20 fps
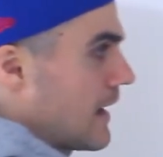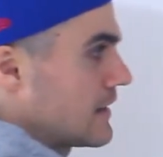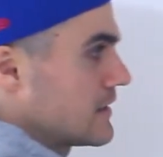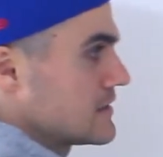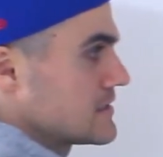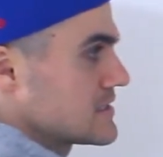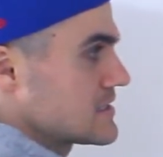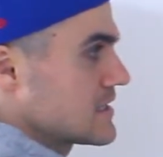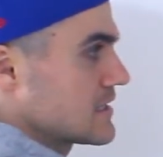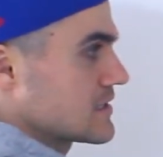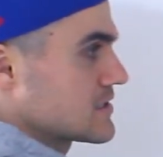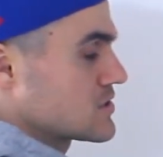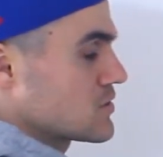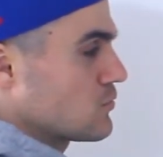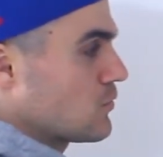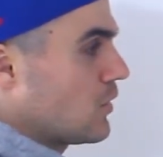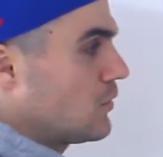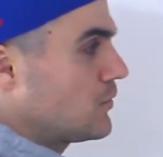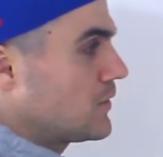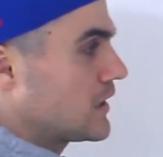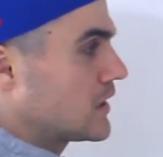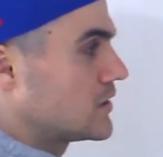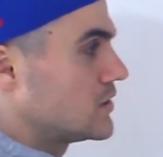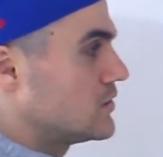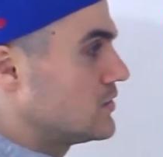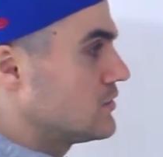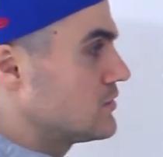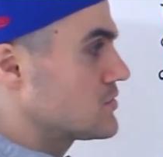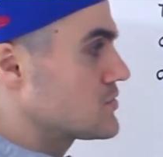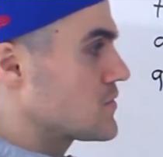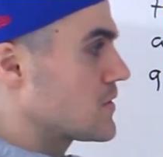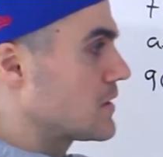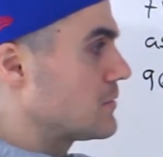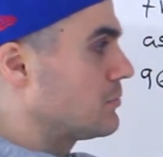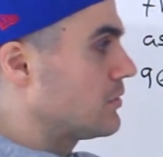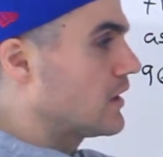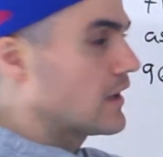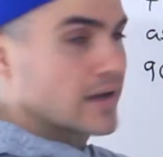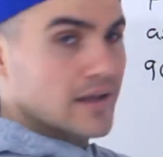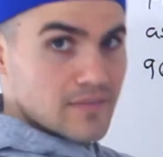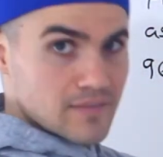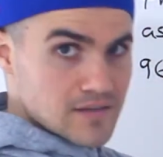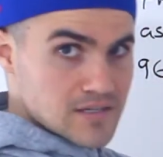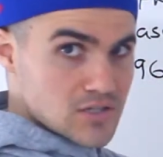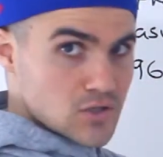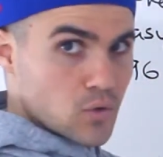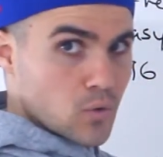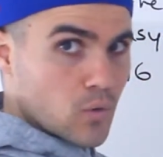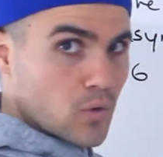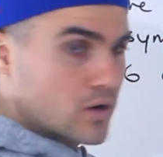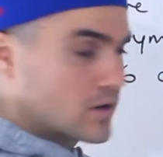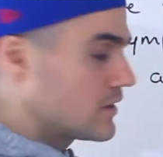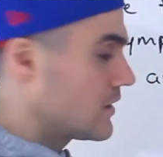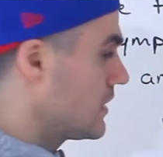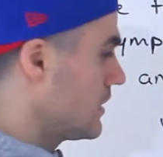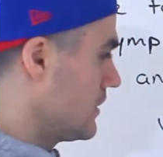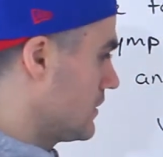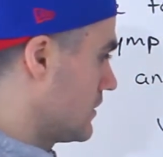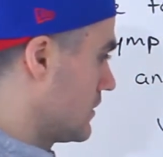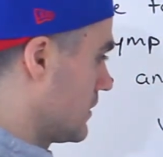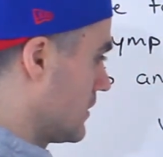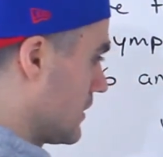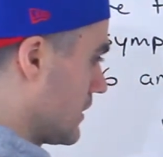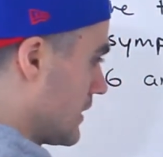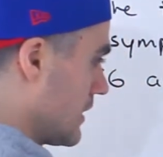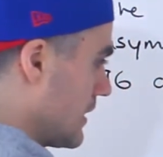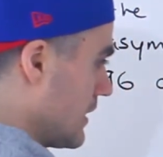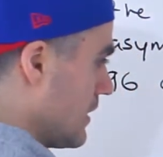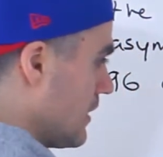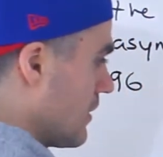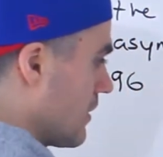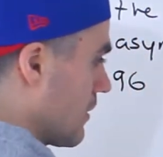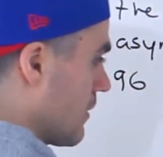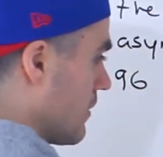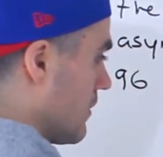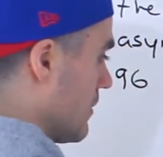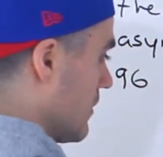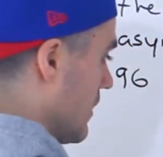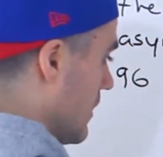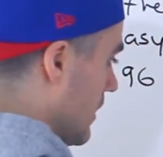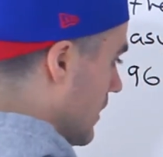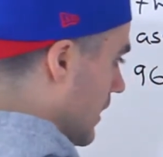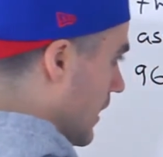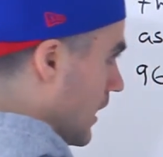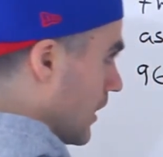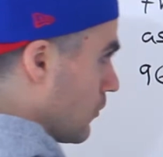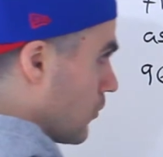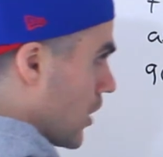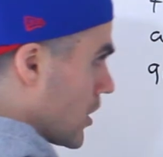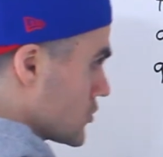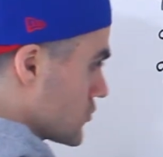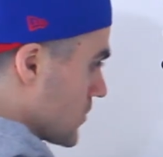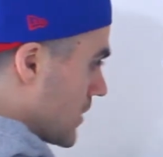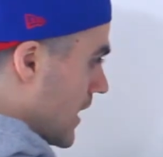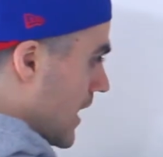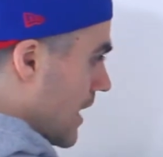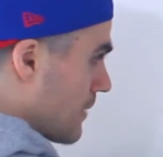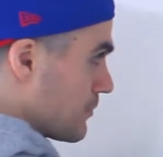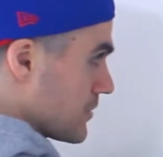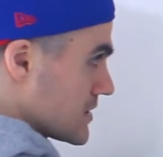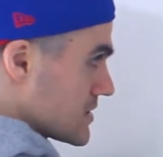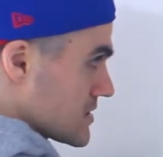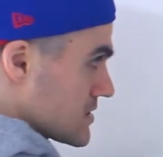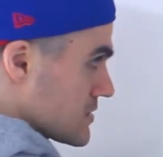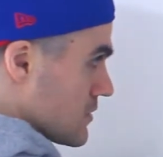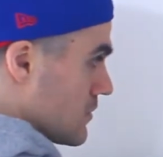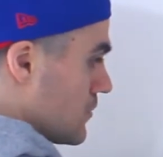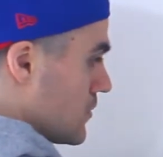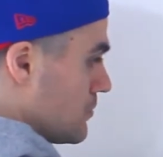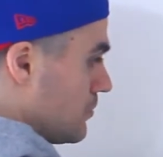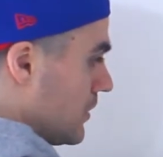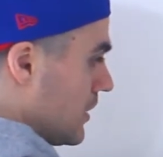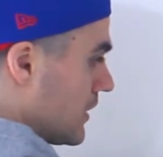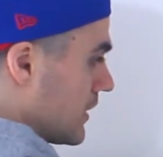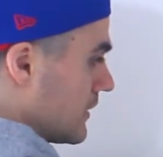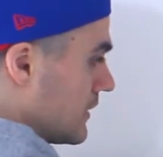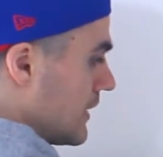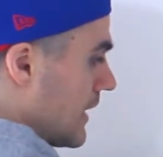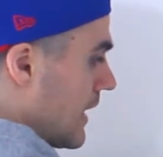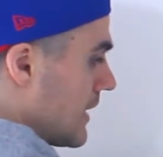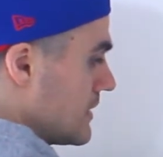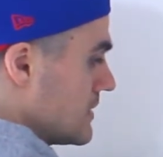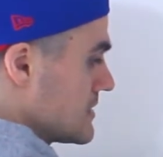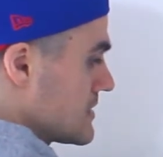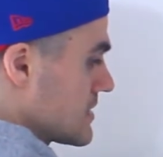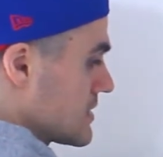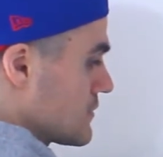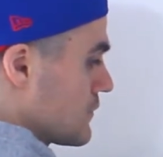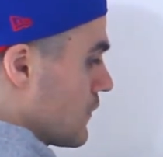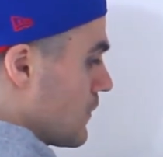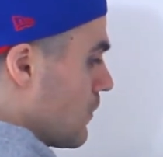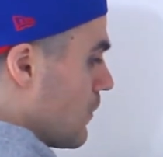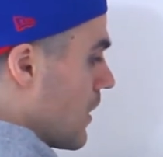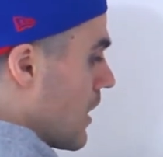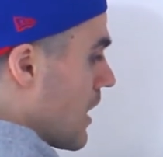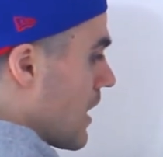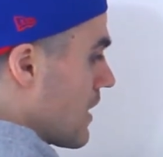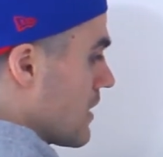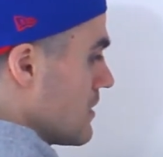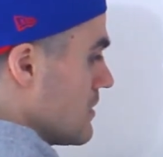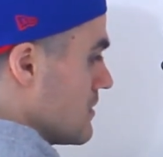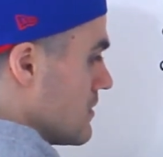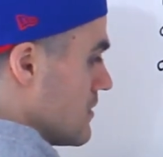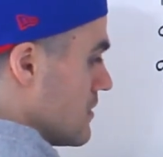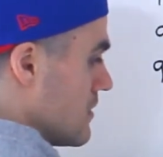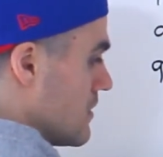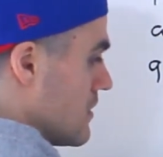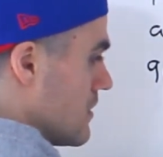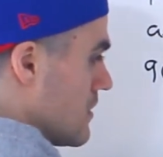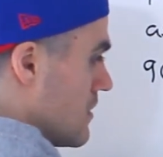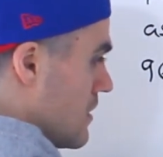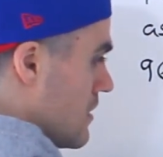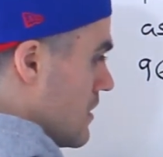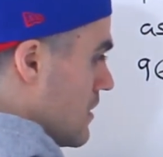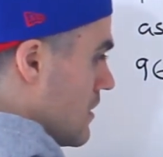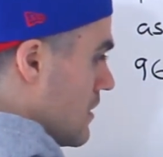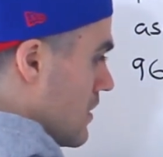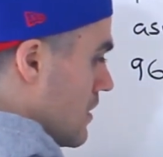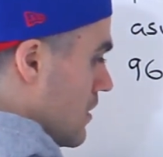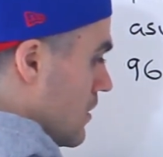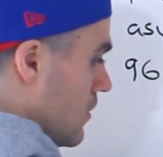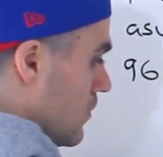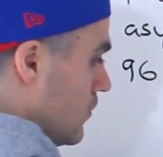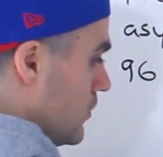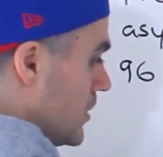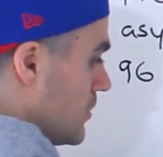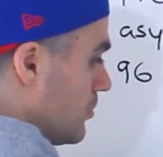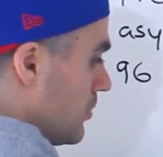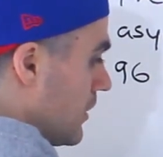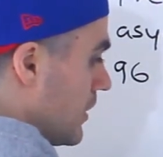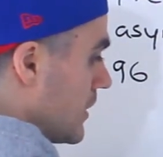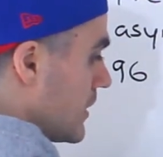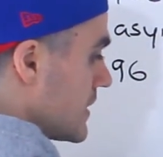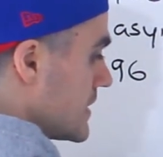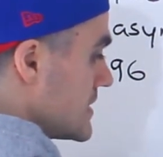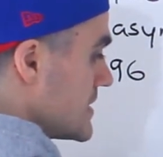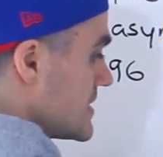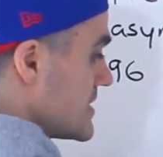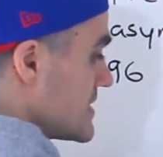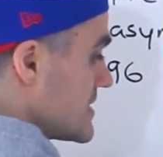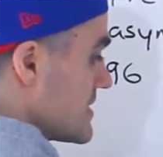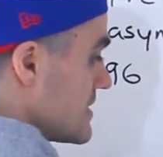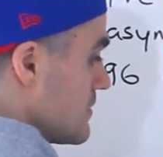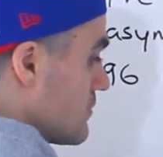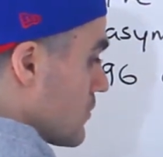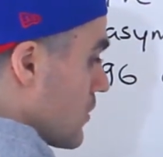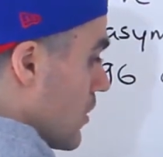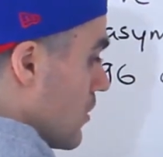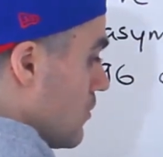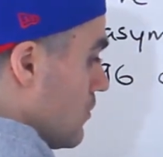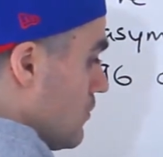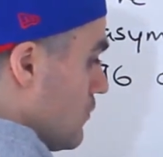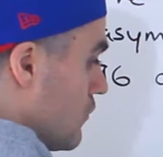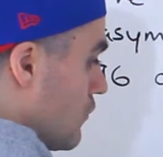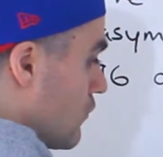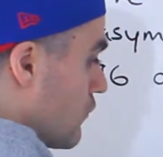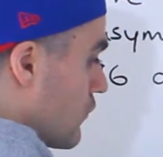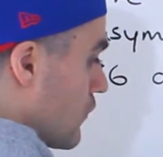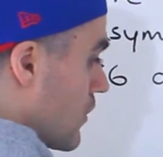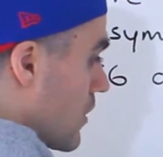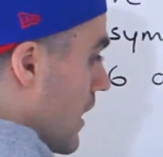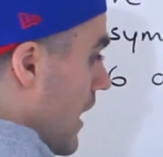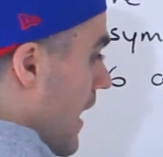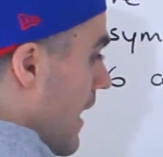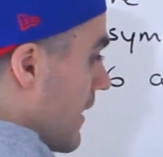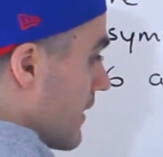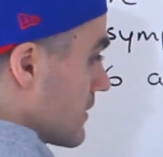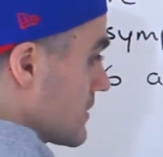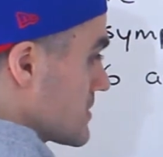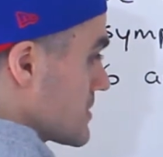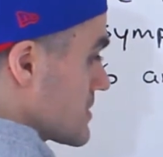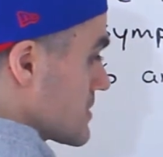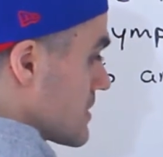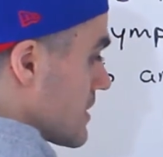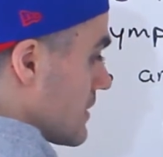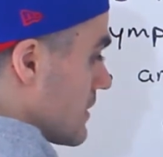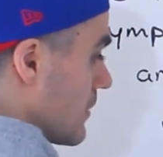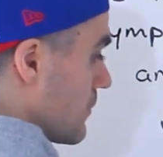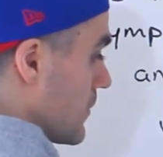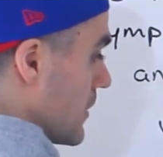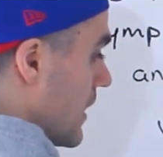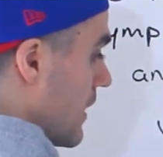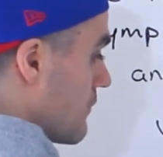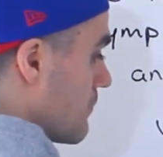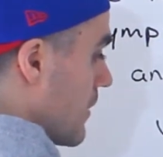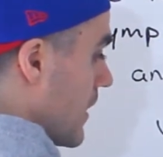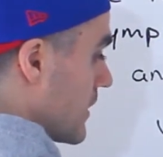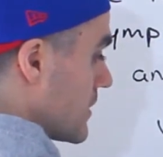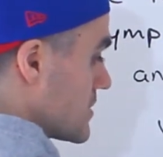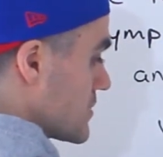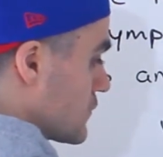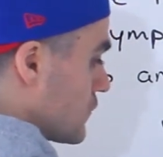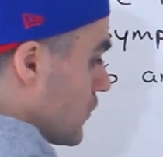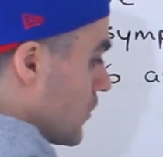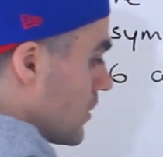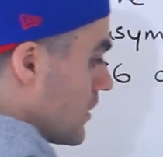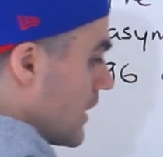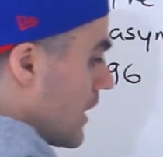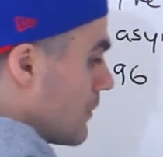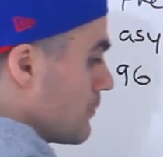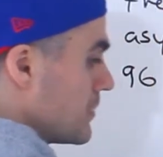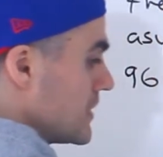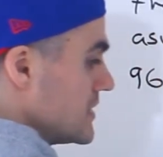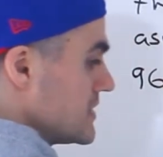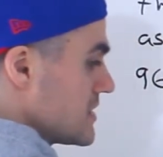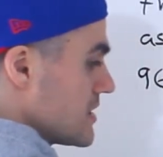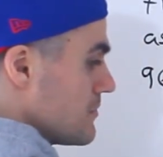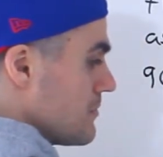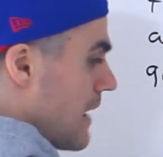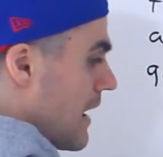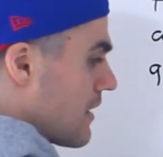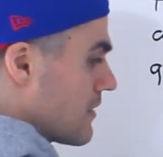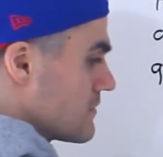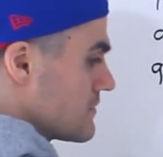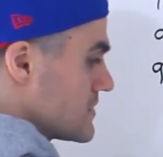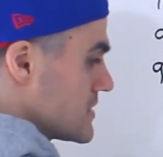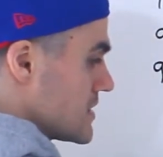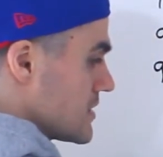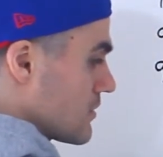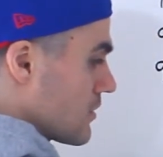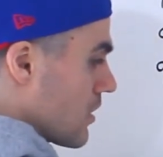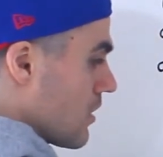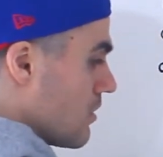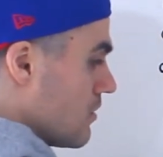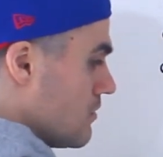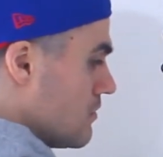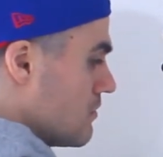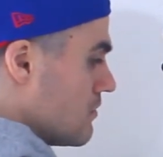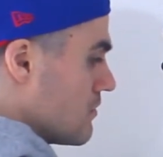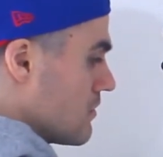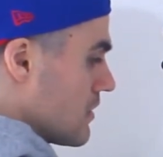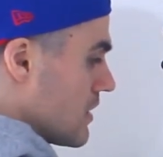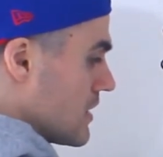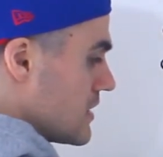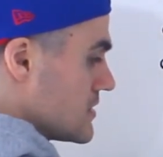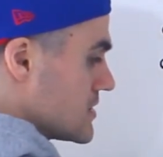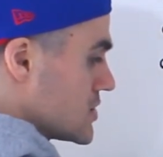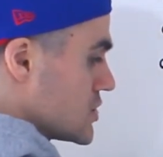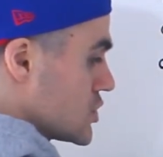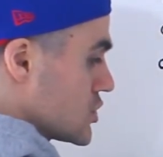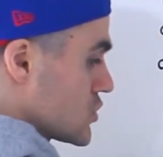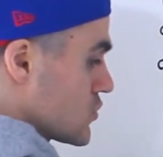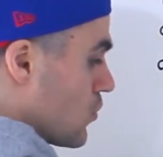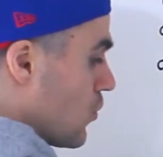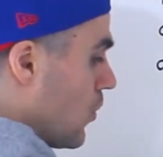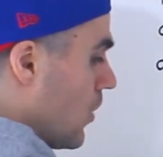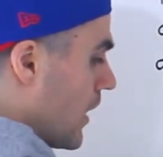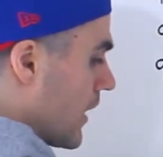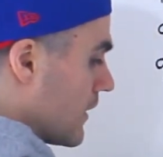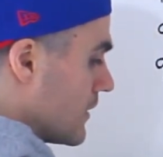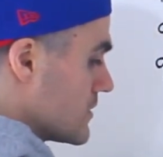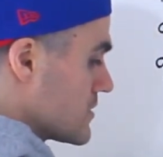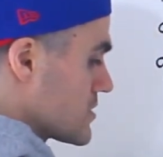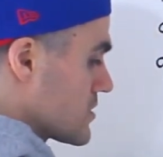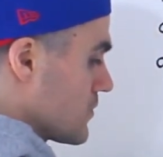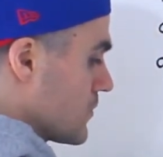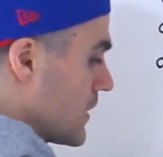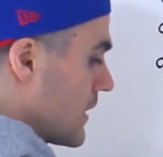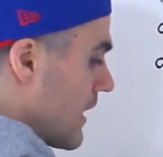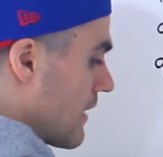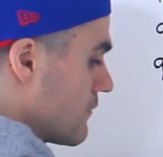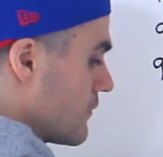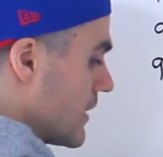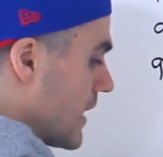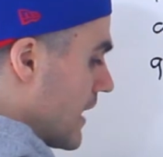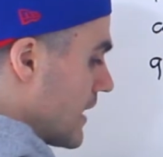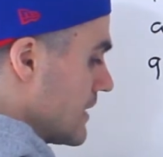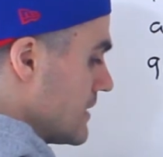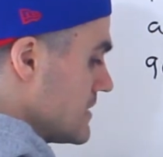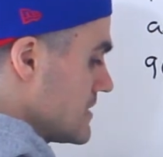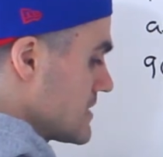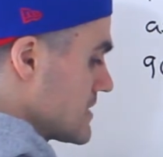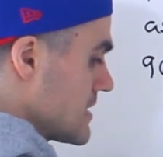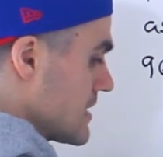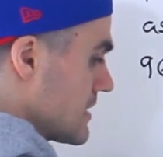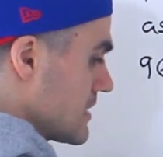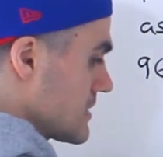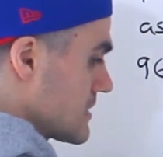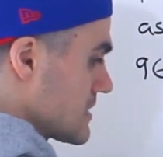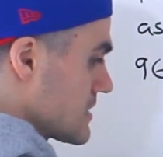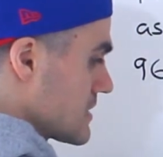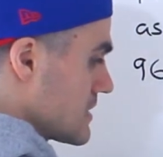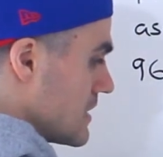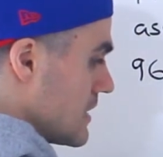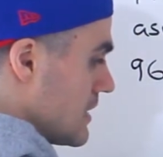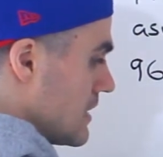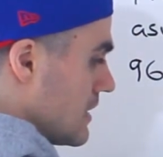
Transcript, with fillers: 96. So what we can do is we could plug in this coordinate here and watch what happens. So we plug in 96 for y, we'd plug in 0 for x, and then we'd have minus 4. Now b to the power of 0 is just 1, so we'd have 96.